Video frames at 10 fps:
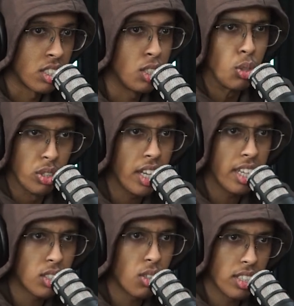did you really
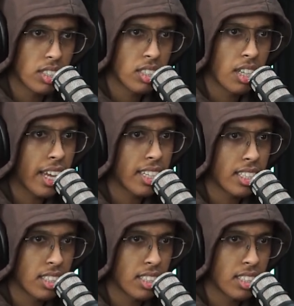enjoy it like that?